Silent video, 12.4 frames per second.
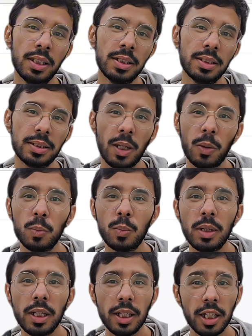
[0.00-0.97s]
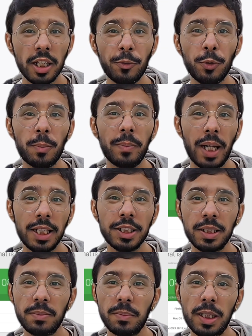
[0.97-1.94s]
So if you're
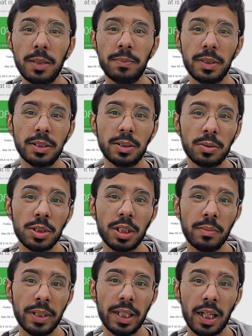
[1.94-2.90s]
managing multiple social media